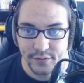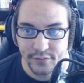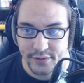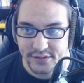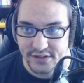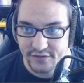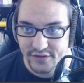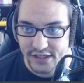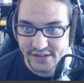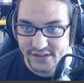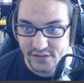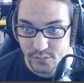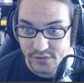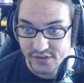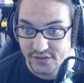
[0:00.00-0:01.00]
a bunch of
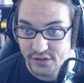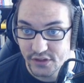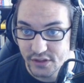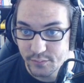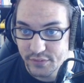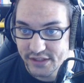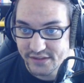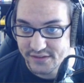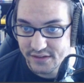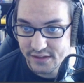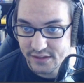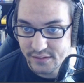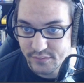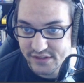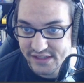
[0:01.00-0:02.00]
devices, which is good because
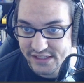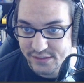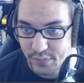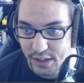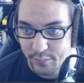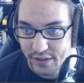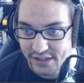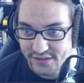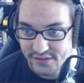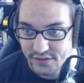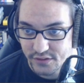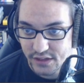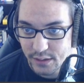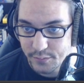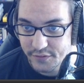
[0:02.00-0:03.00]
these bypasses are
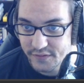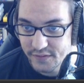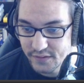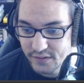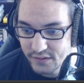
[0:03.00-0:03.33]
enabled.